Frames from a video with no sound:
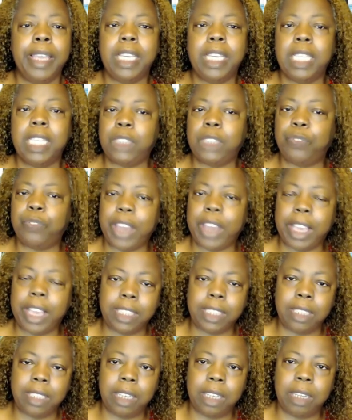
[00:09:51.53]
is
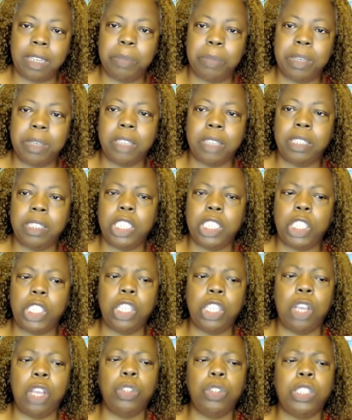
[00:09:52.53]
fascinating because it
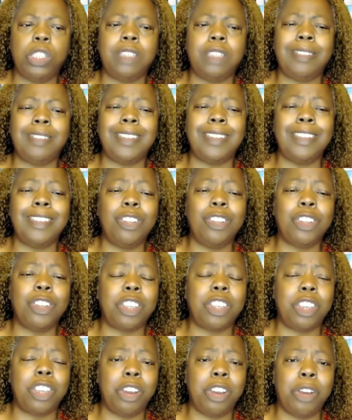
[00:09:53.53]
shows the tender
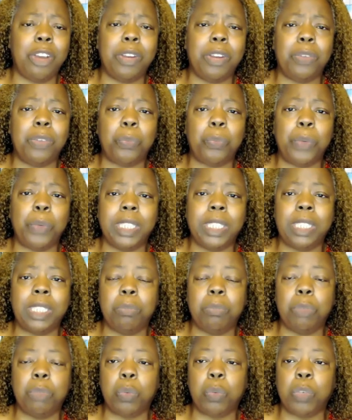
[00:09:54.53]
care and
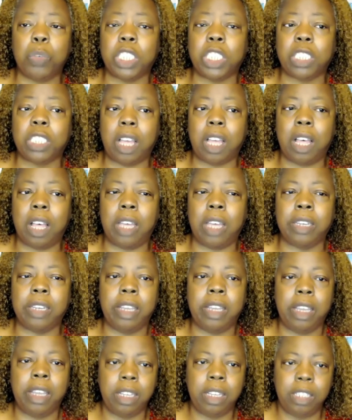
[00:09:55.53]
wisdom with which
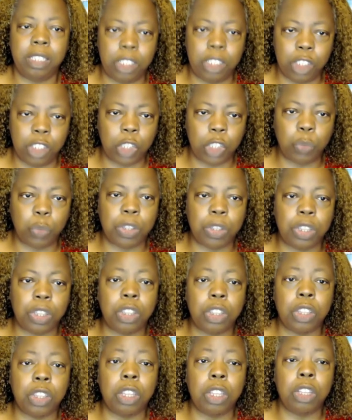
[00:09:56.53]
God deals with
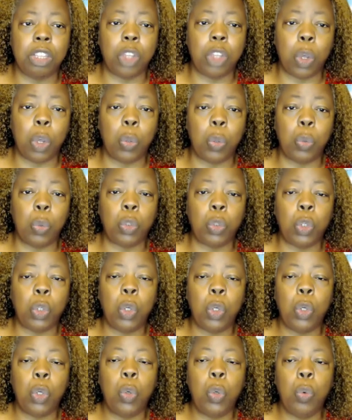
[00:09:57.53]
those
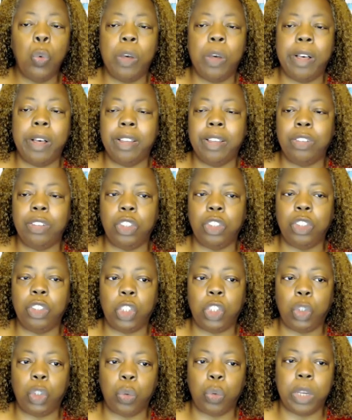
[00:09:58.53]
who are under
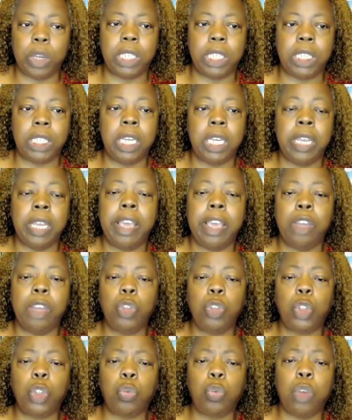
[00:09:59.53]
distress
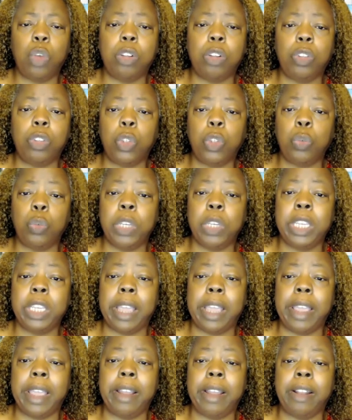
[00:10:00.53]
and who struggle to
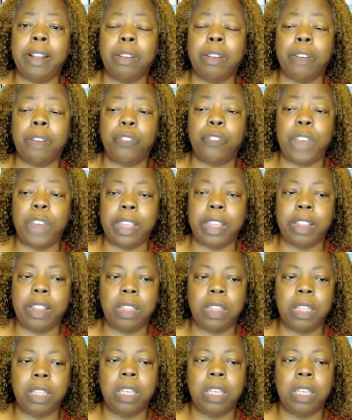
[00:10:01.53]
regain their faith.